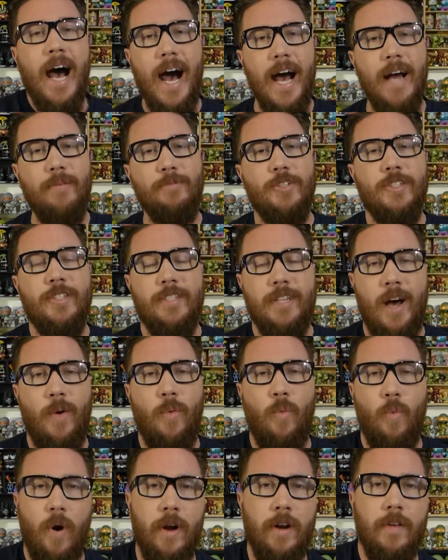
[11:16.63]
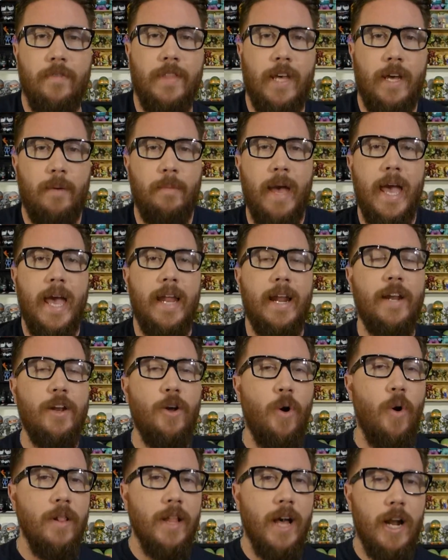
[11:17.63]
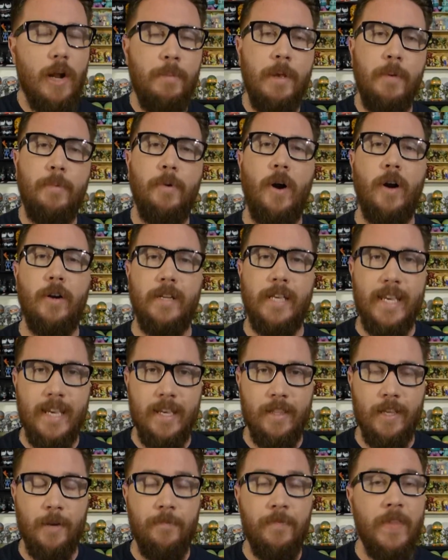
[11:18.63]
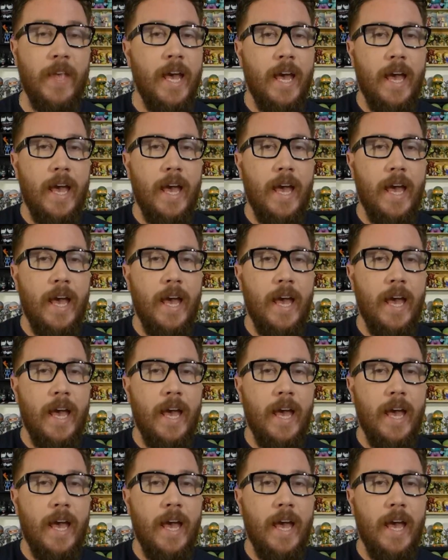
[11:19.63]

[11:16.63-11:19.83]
I'm just not one of them. And I know a lot of people aren't either.